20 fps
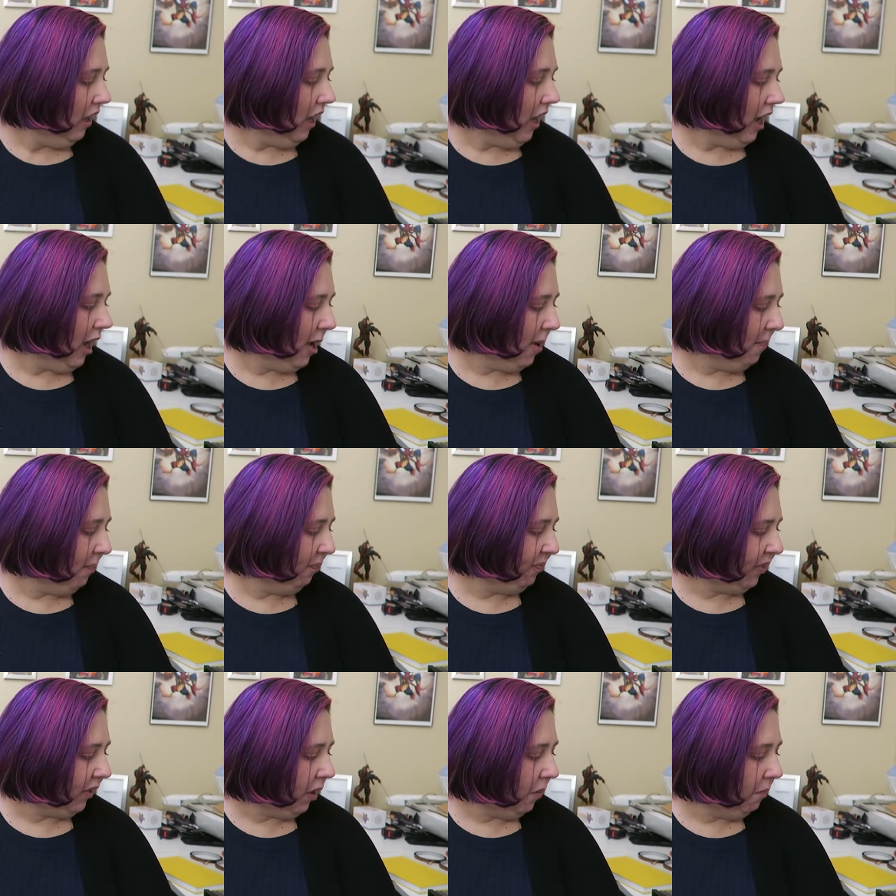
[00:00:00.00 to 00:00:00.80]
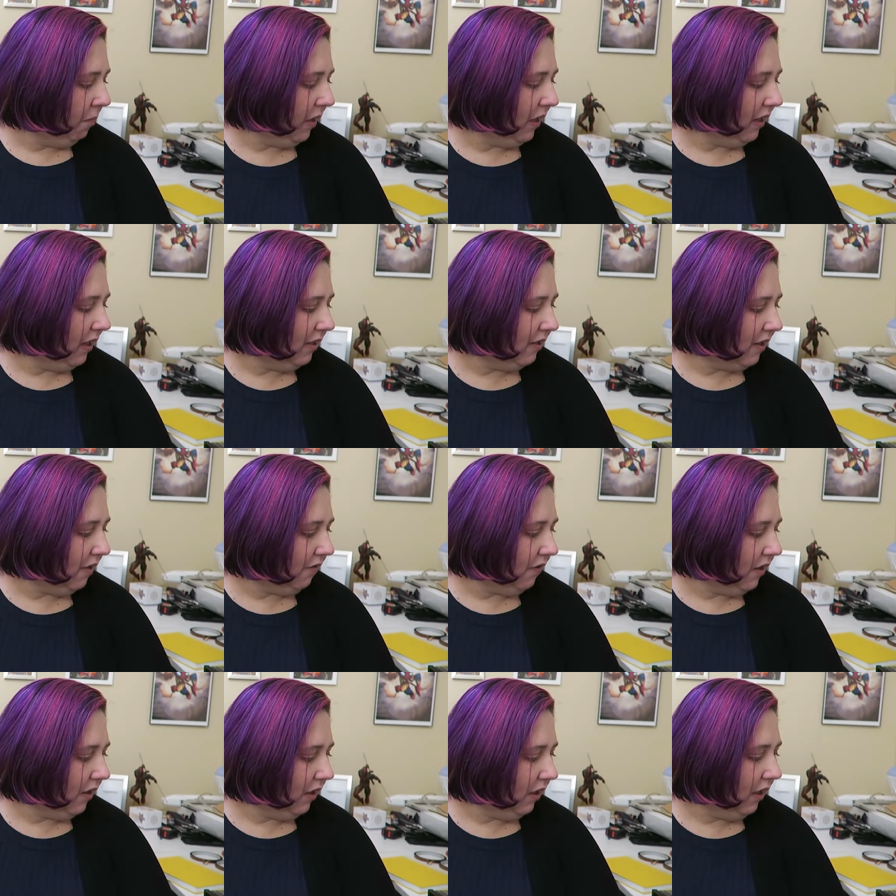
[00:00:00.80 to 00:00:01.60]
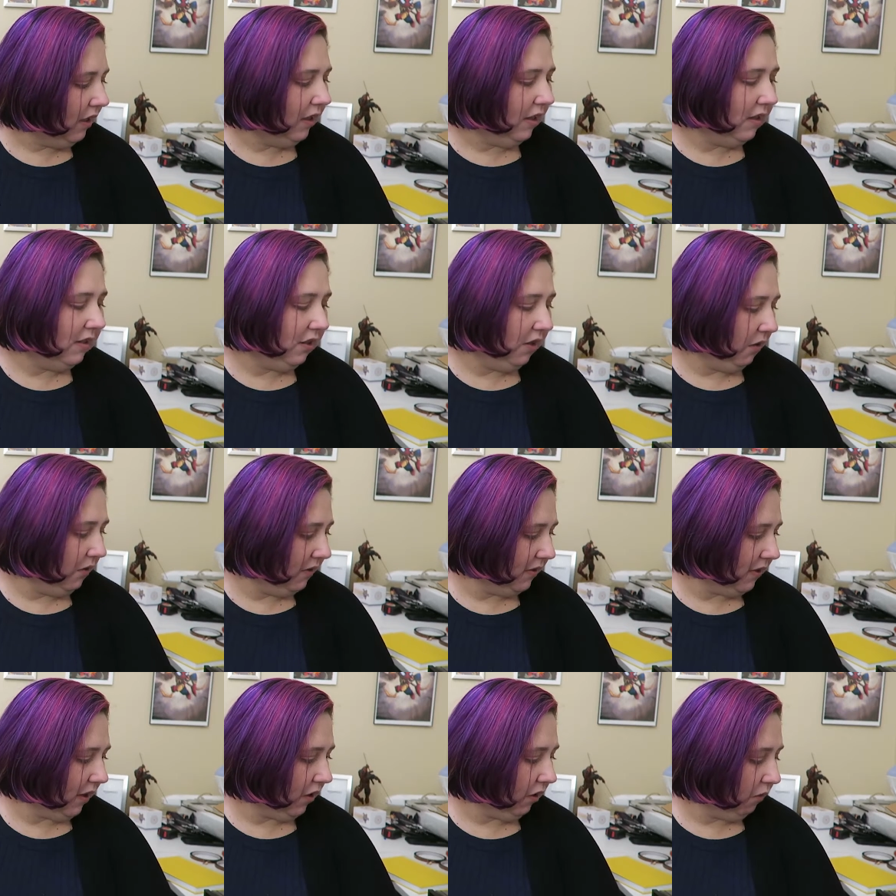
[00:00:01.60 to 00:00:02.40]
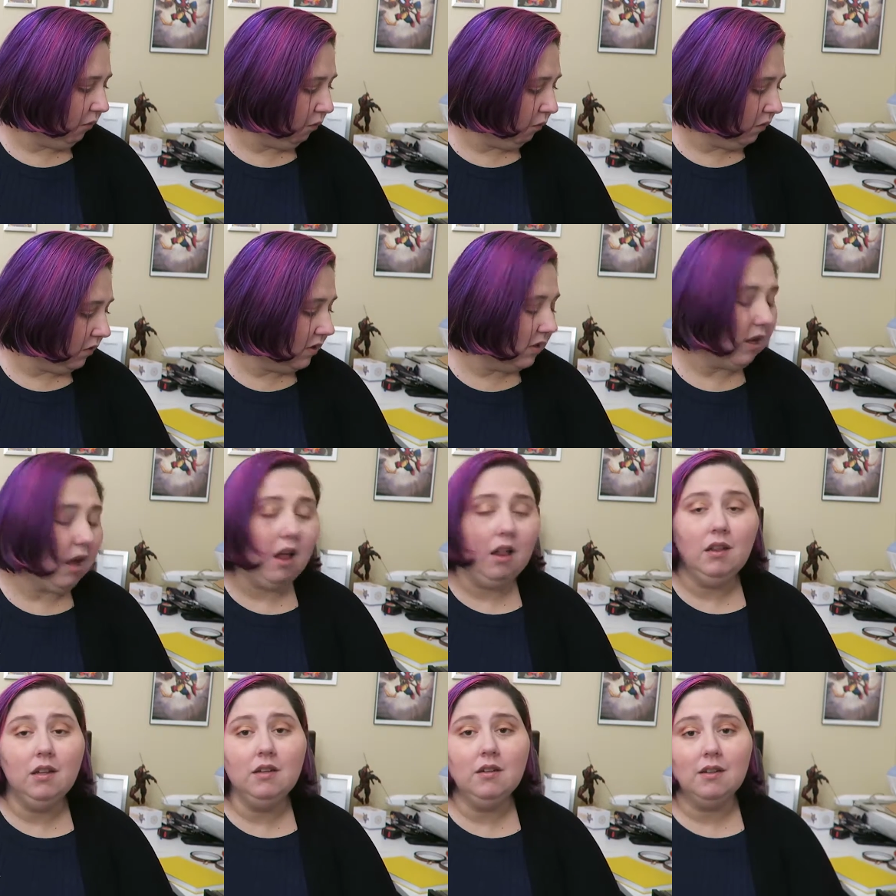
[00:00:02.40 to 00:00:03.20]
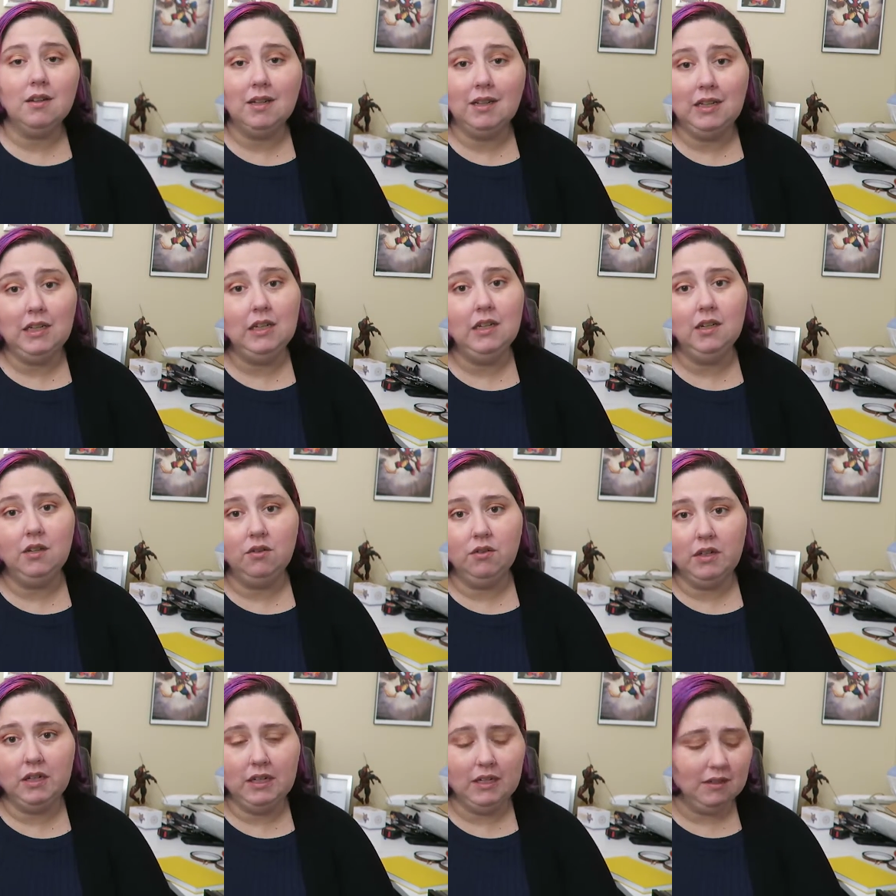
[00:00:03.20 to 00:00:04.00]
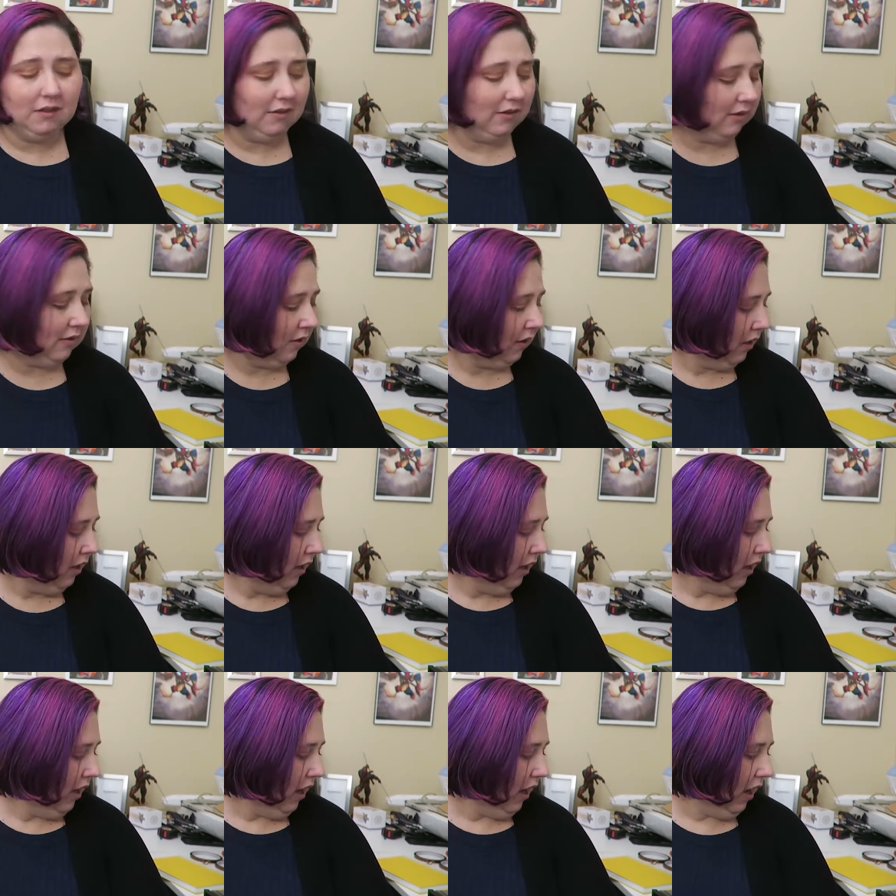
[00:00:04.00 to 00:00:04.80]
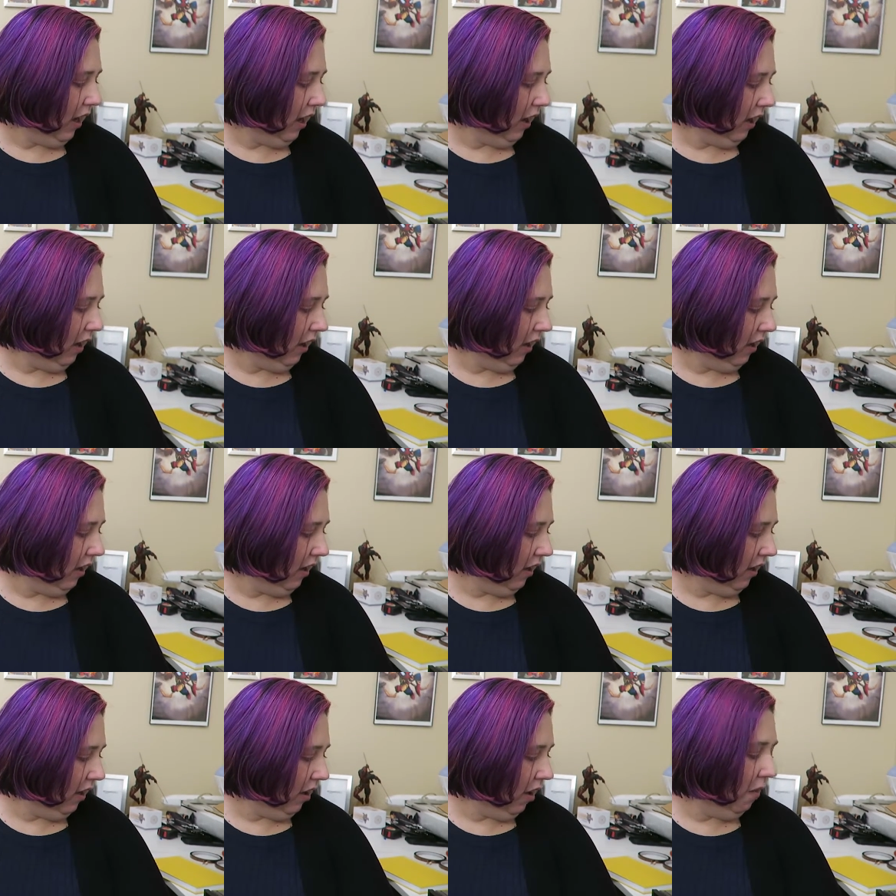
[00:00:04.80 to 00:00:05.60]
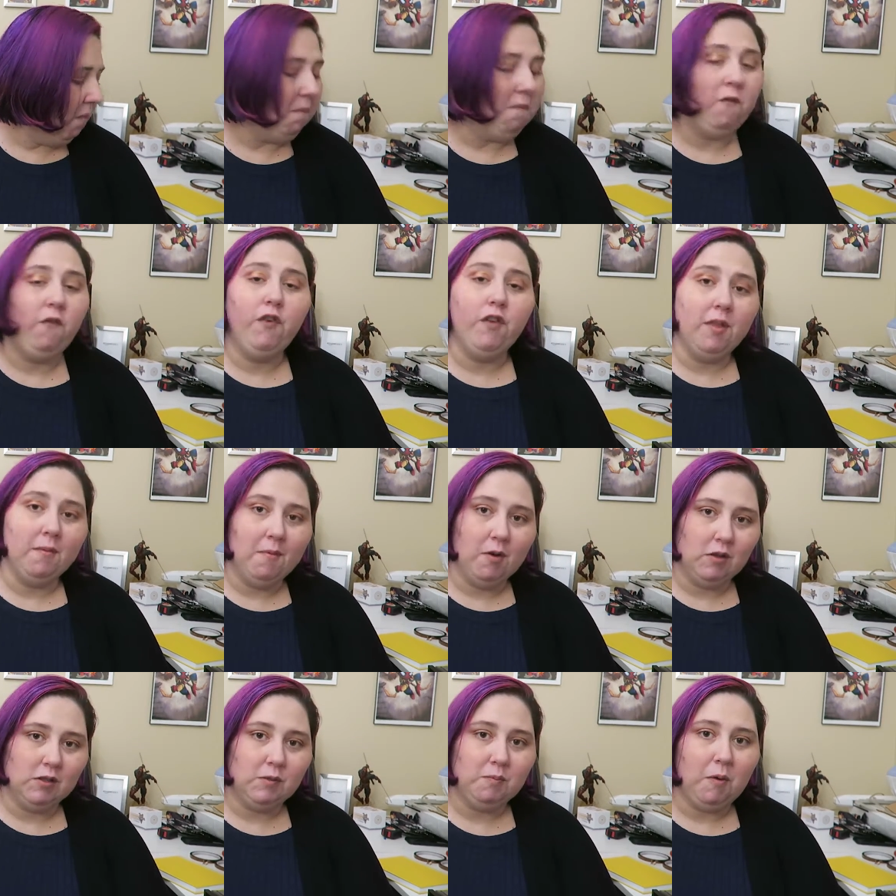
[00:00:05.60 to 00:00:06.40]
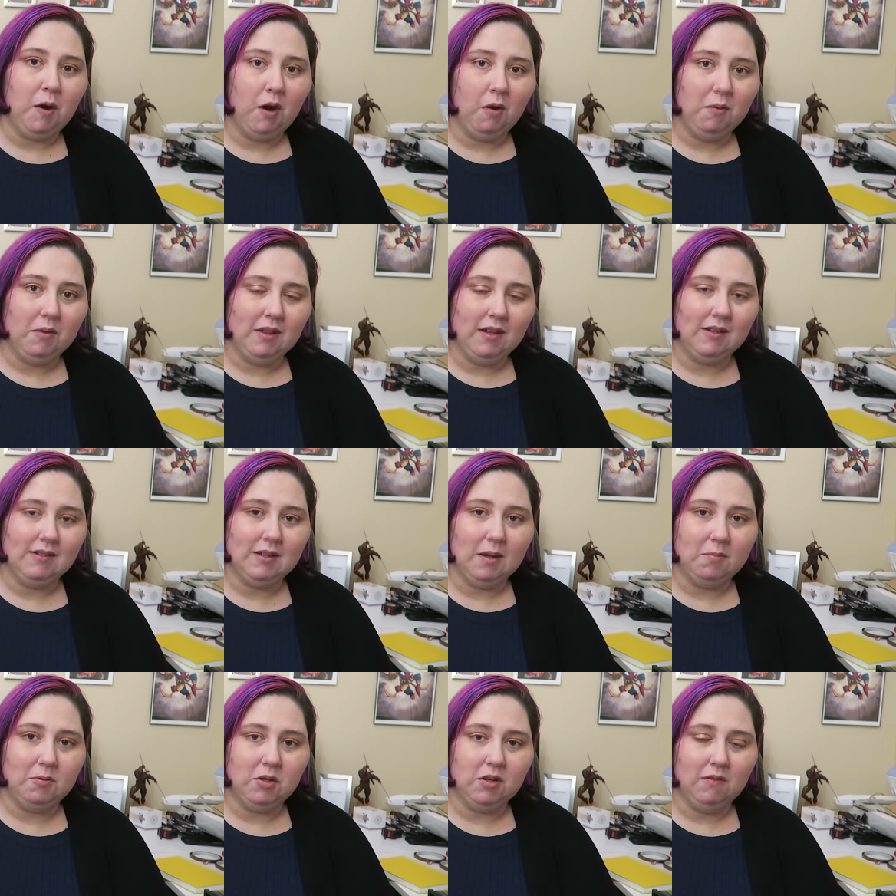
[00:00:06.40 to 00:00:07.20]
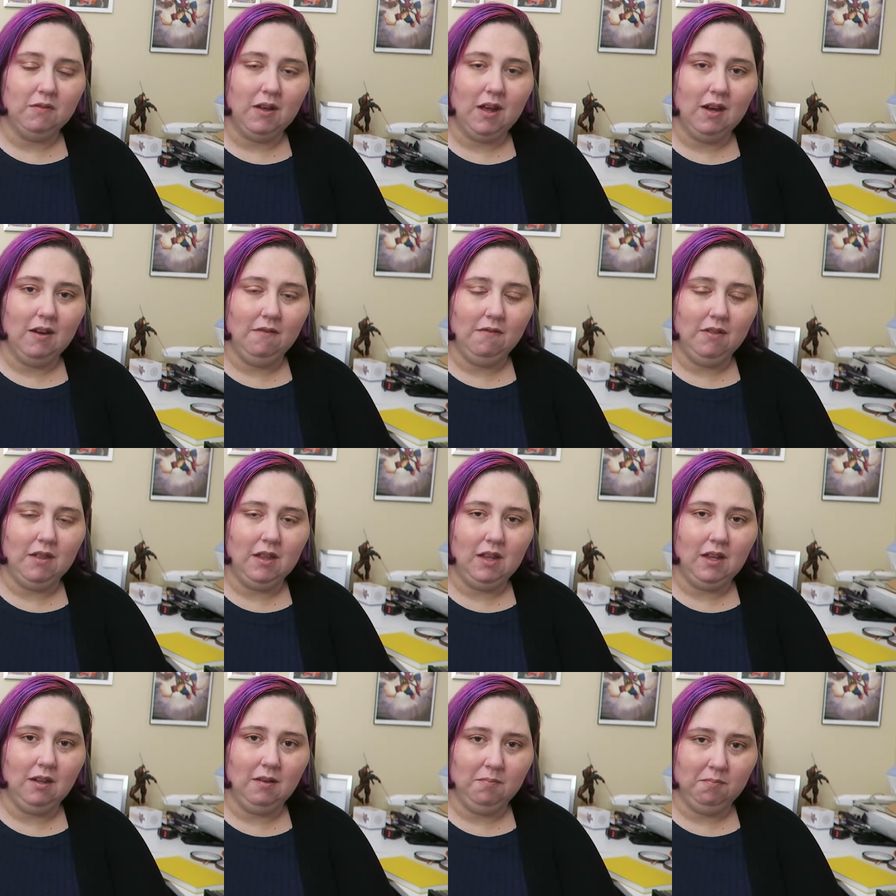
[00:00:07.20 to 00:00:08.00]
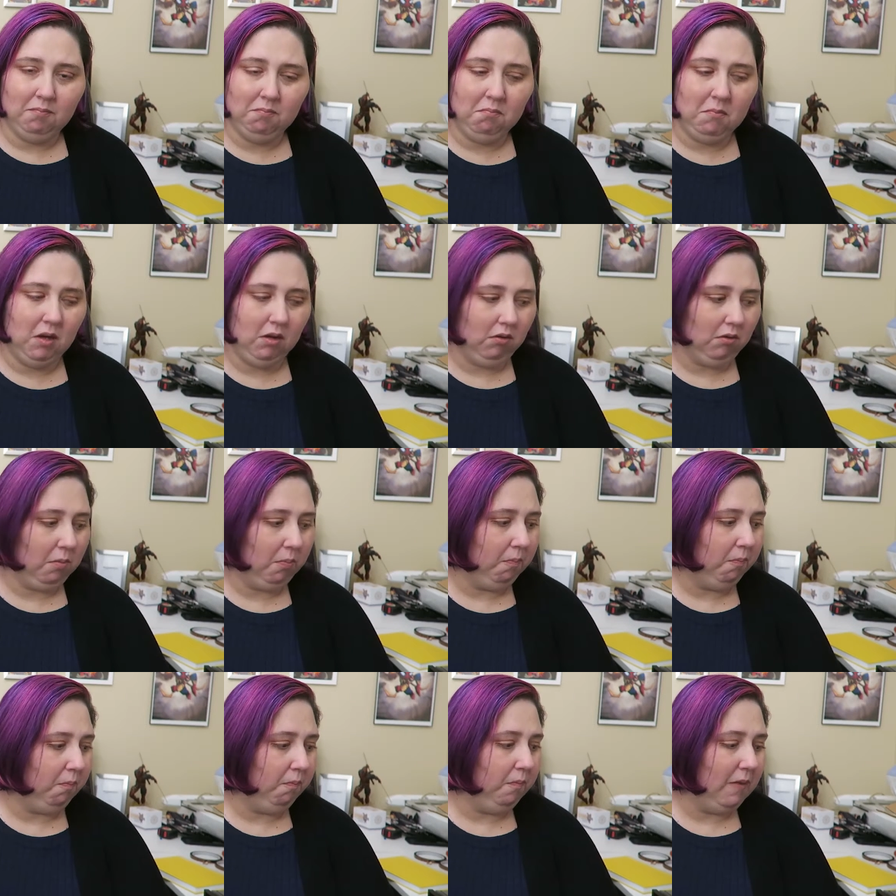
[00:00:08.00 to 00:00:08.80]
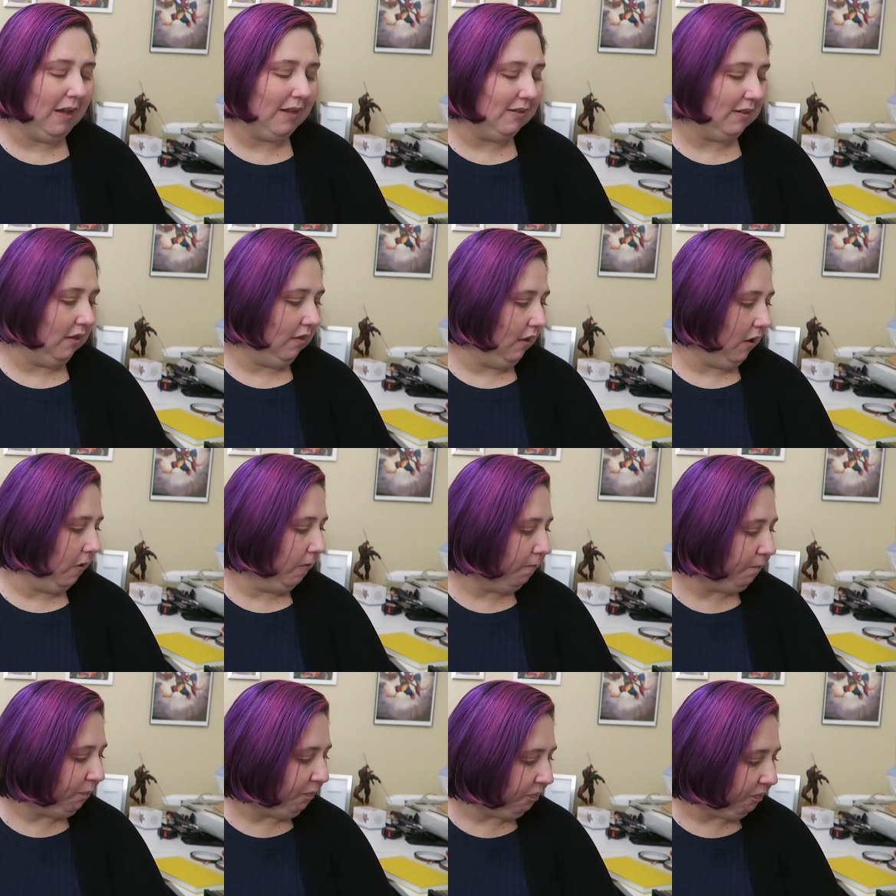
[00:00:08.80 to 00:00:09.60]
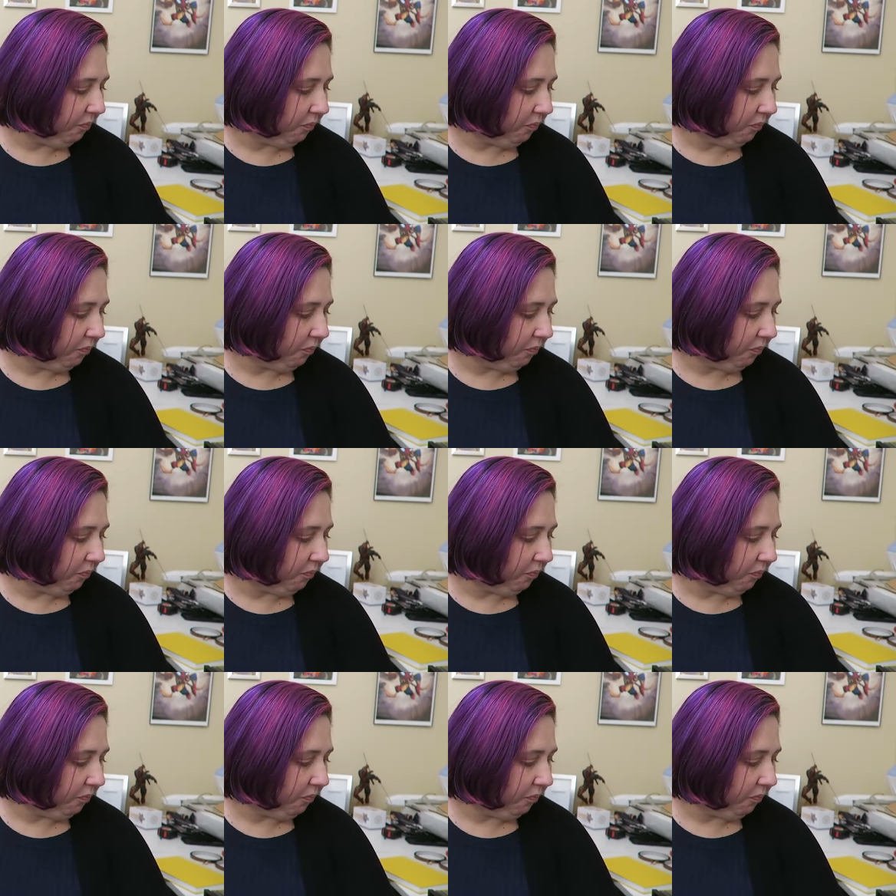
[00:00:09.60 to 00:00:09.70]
But it definitely, you know, it's got solid, clean ingredients for the most part, with the exception of kind of the milk that's in there.